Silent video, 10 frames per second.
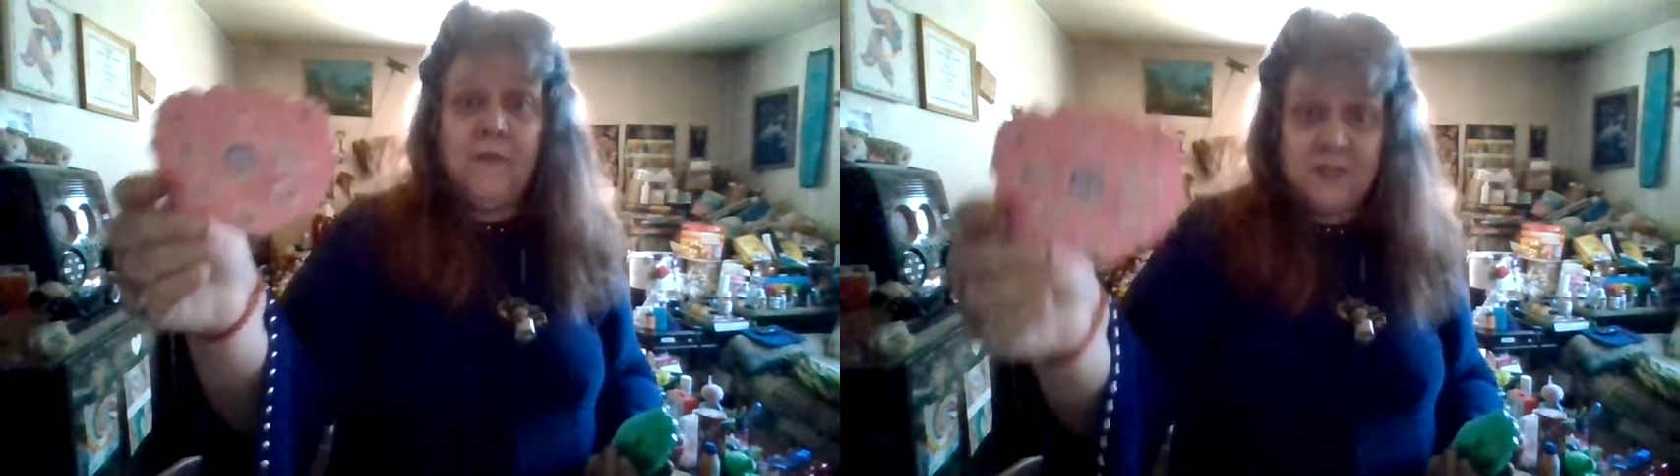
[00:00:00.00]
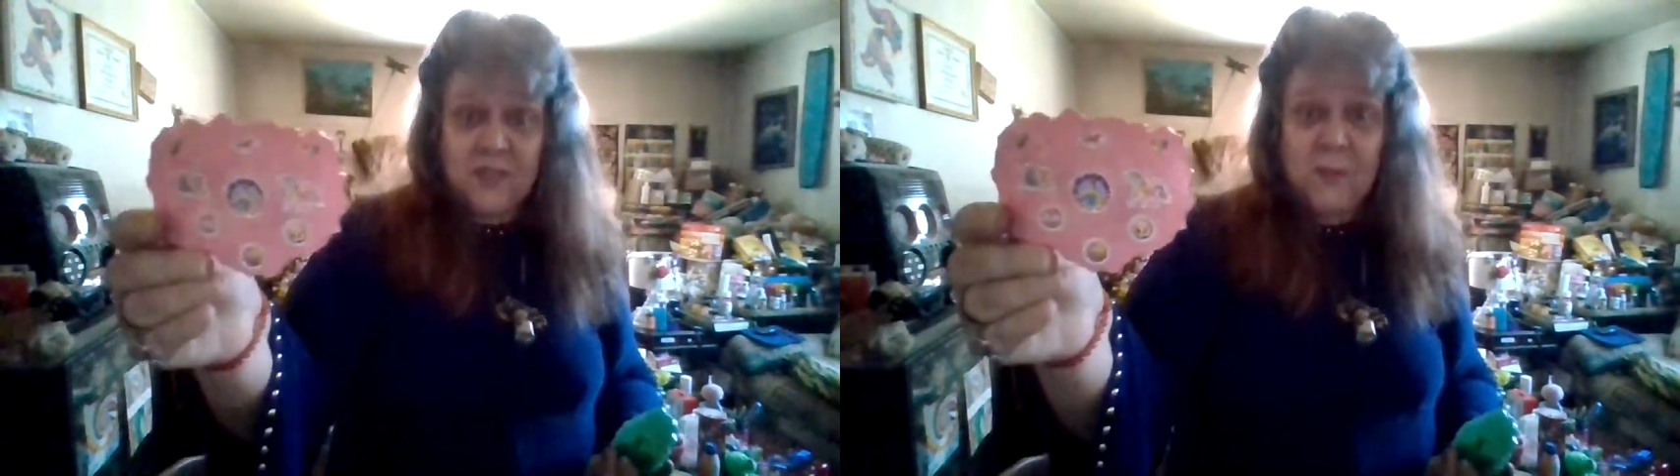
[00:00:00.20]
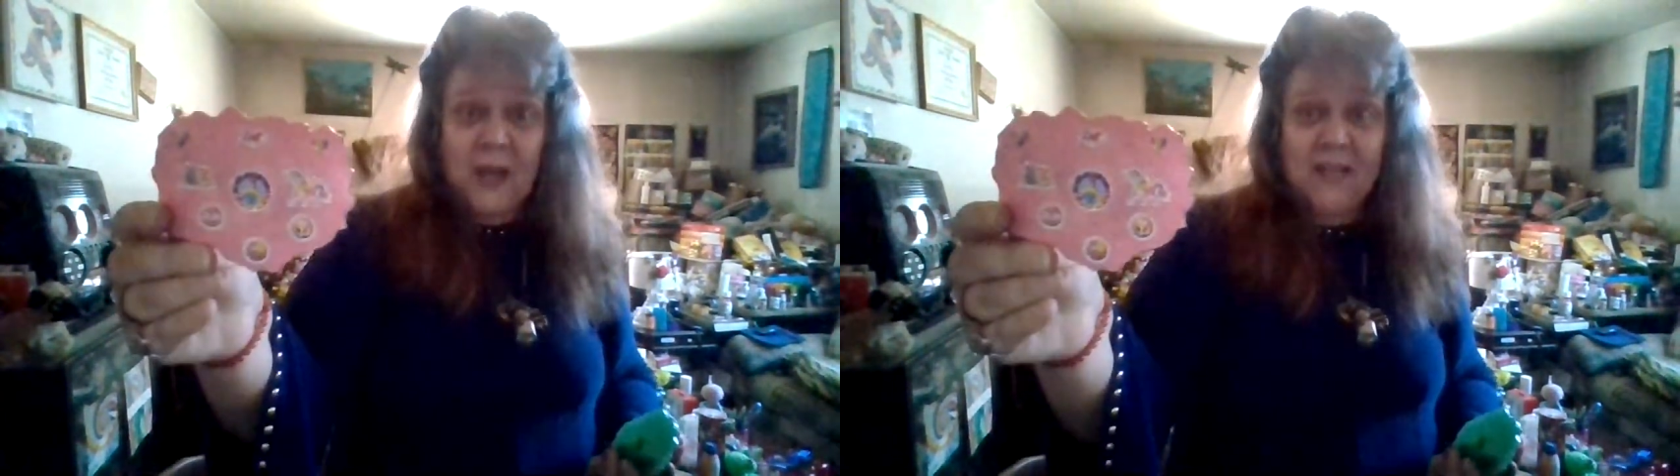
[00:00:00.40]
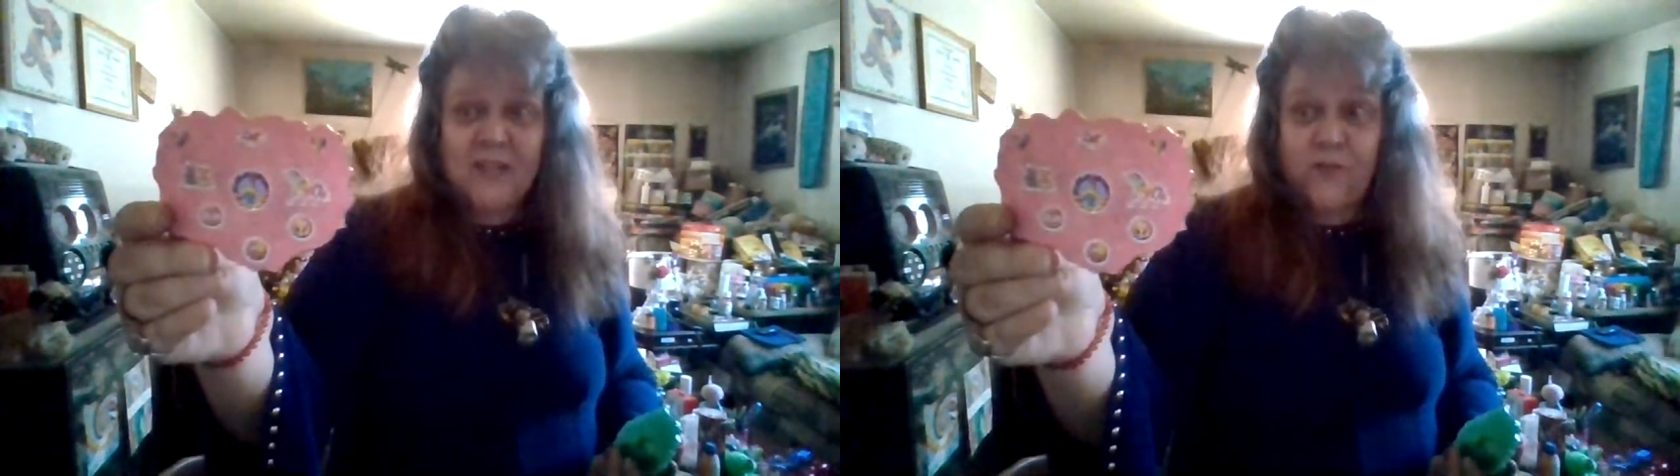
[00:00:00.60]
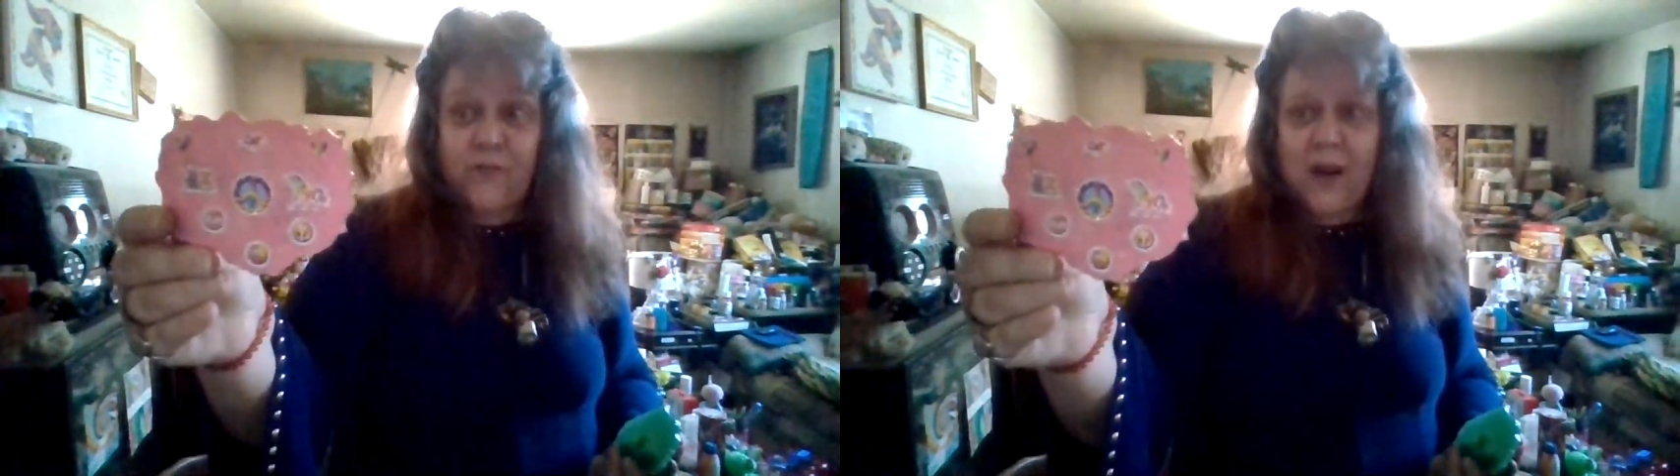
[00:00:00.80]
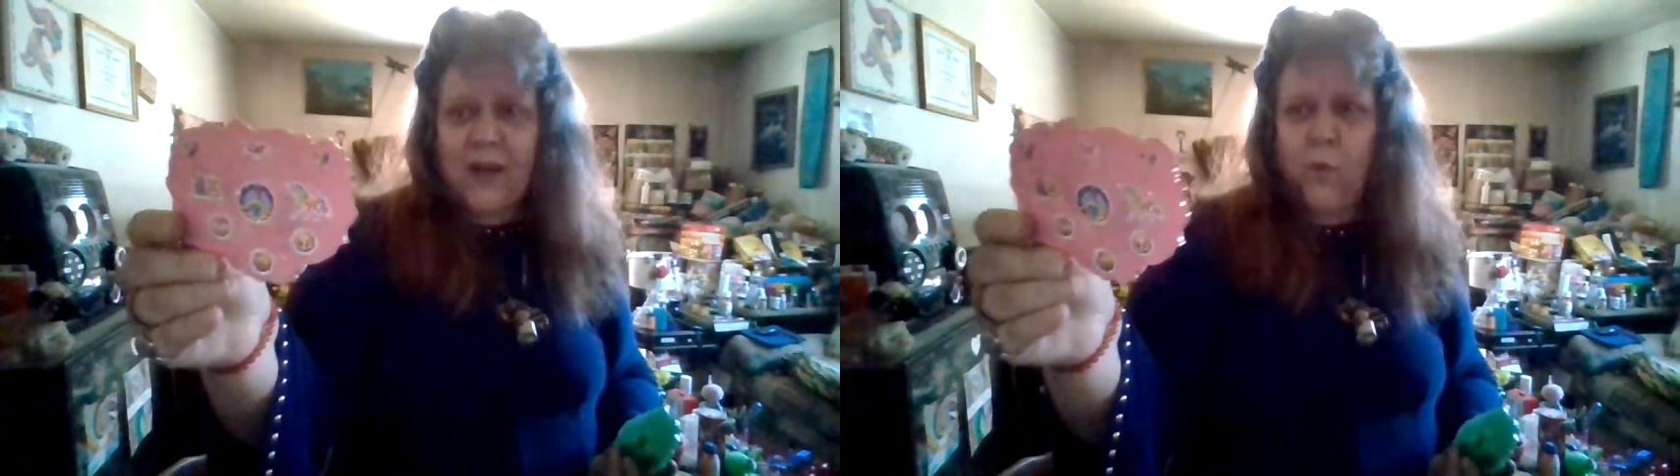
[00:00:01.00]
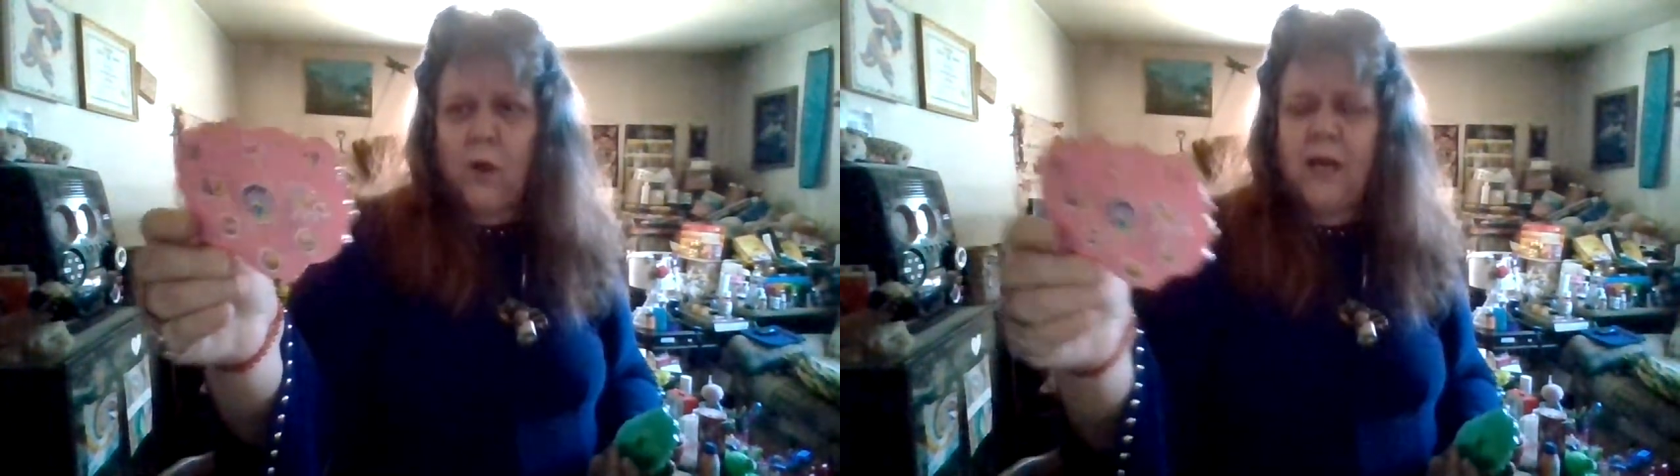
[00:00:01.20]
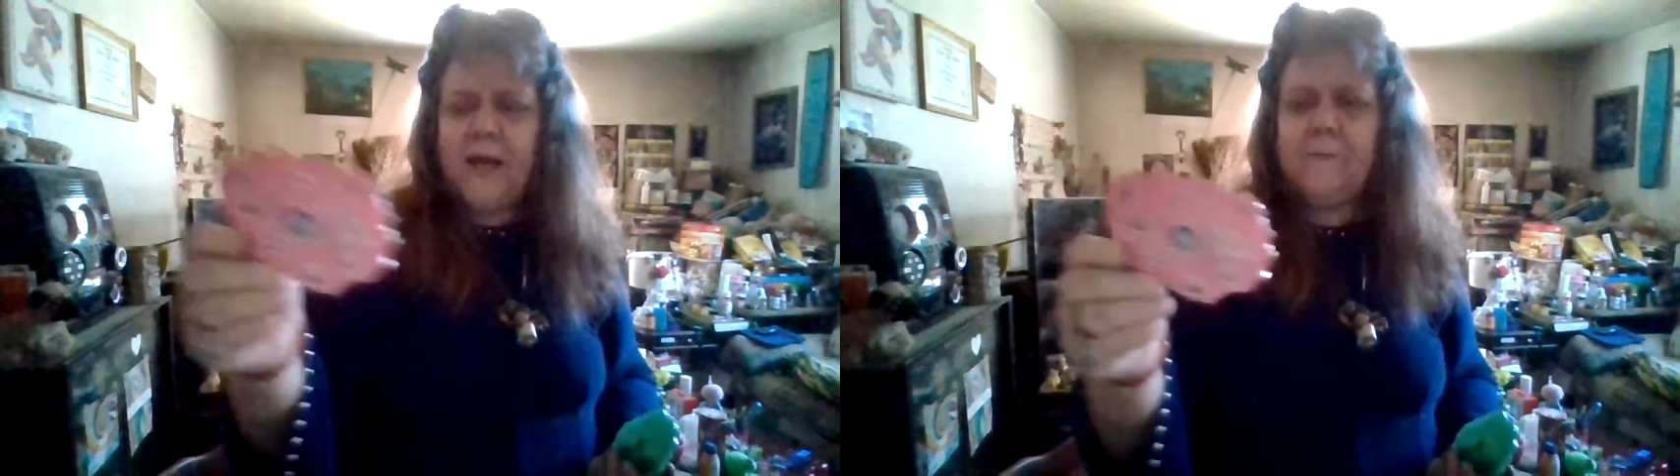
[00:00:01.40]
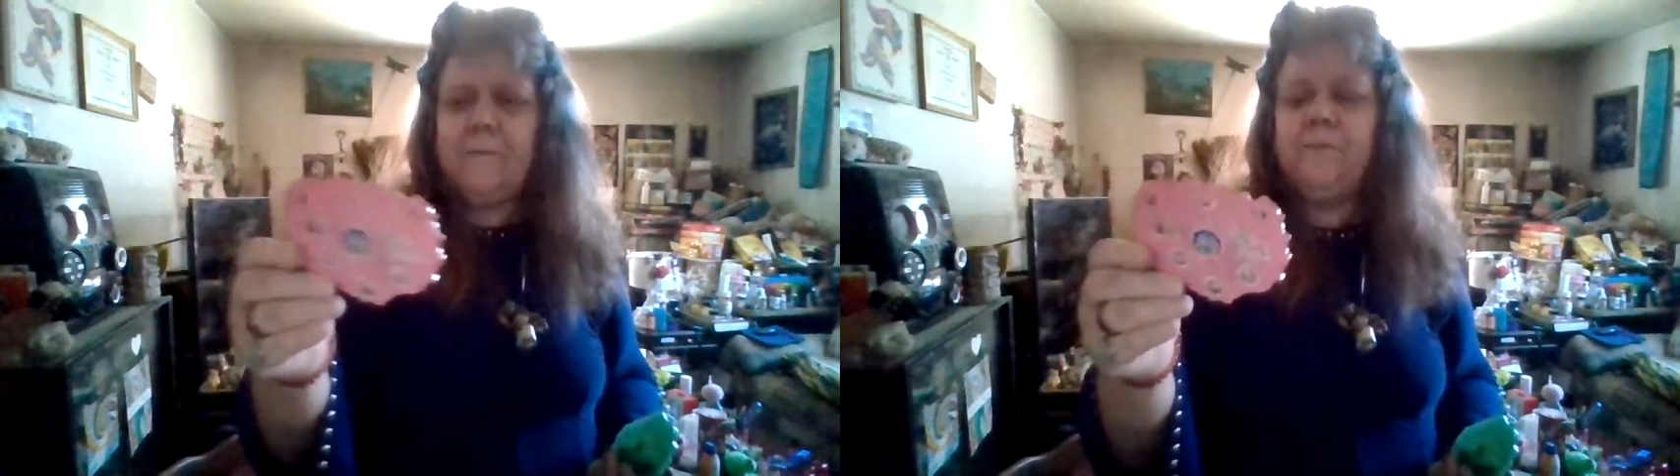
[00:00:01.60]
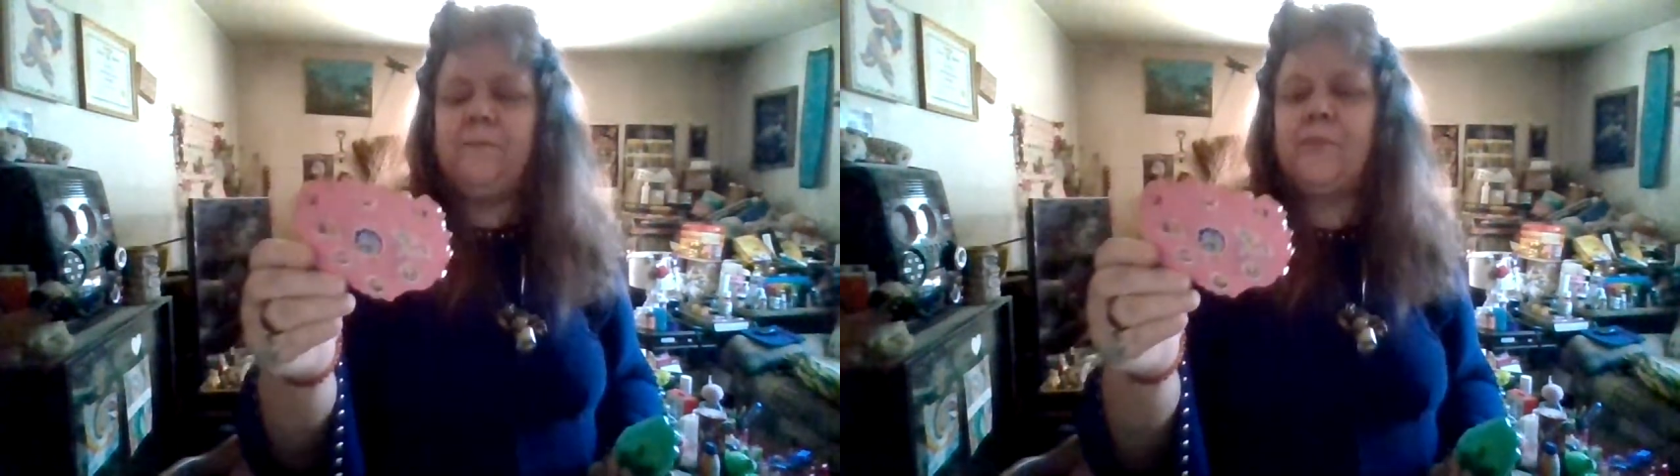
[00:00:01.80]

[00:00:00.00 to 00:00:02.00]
This is my Lisa Frank one.